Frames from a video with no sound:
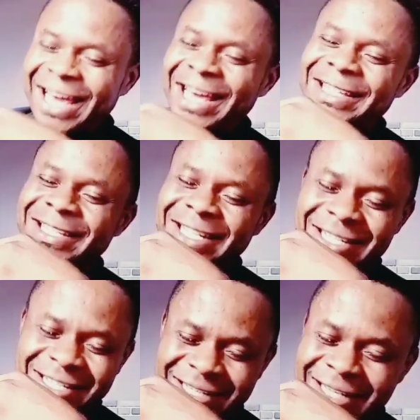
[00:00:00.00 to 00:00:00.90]
he
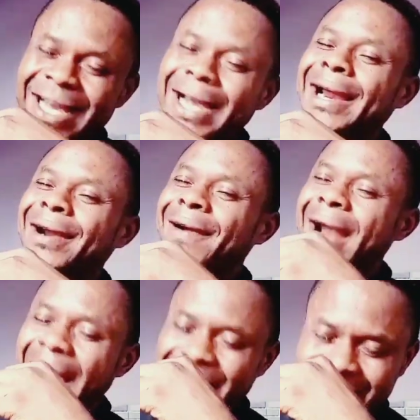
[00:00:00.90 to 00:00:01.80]
just
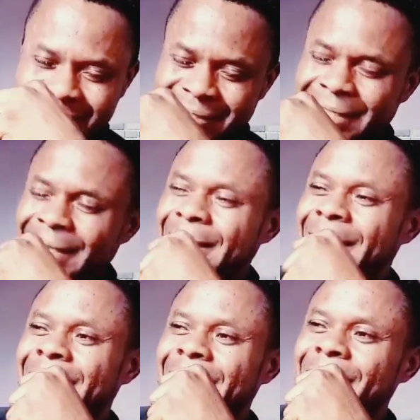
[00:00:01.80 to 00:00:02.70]
cracks
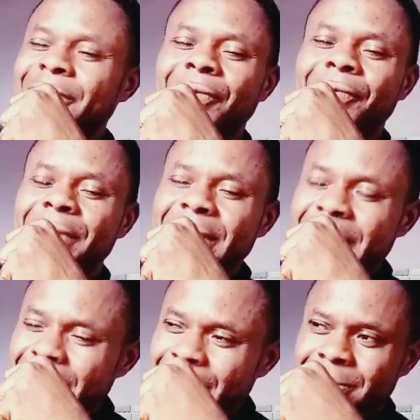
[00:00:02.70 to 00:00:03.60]
your
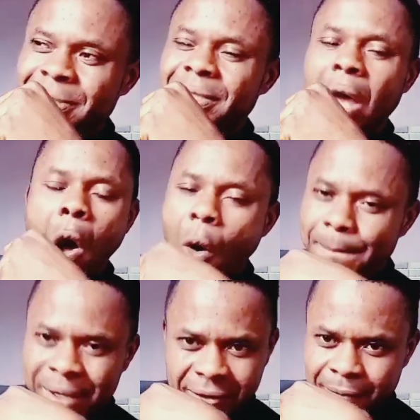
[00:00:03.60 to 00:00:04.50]
ribs
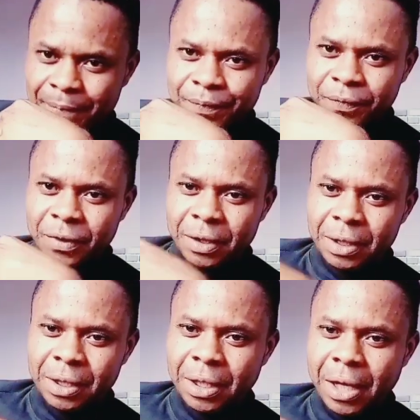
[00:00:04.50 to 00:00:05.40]
open.
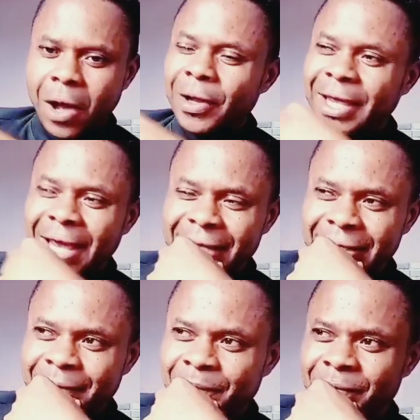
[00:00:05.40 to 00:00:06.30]

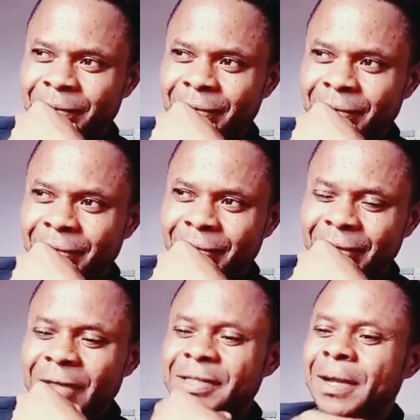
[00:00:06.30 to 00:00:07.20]
Okay?
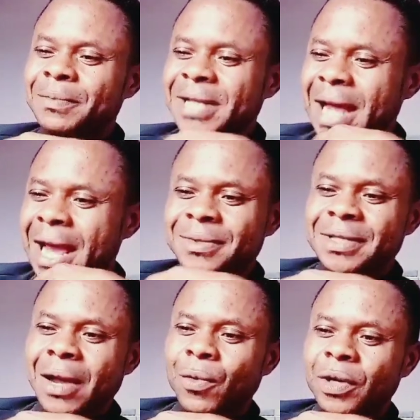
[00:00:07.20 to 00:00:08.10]
Now, sometimes
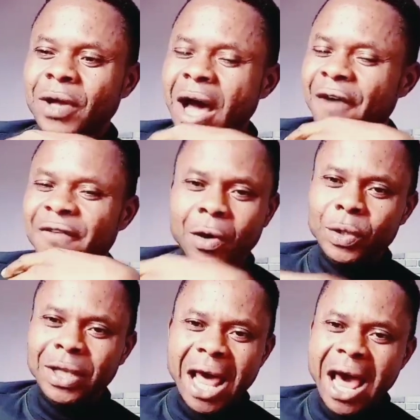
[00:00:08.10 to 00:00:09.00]
I want to have a
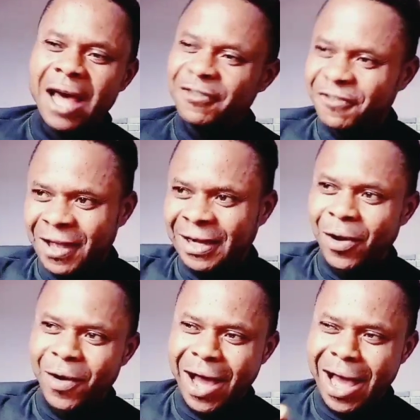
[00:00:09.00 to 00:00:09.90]
good laugh. I
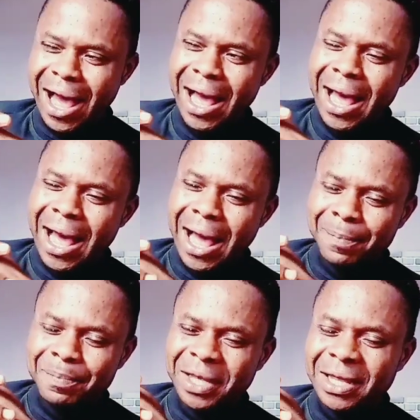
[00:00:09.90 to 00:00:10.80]
know I
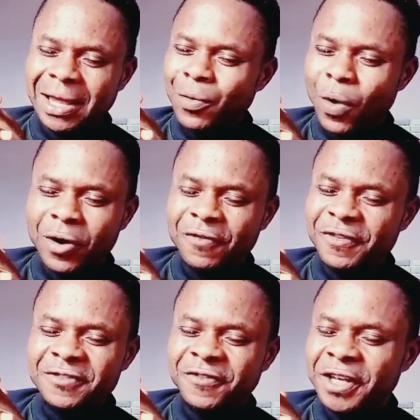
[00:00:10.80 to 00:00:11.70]
pick on one of
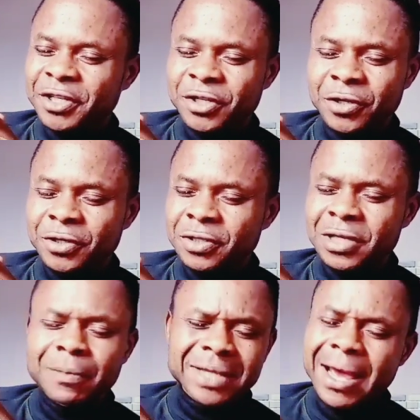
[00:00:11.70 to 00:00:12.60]
his videos.
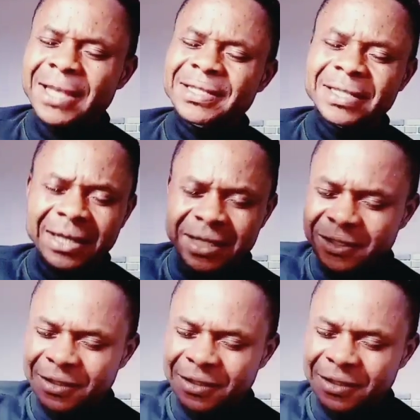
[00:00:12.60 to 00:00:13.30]
Sometimes I see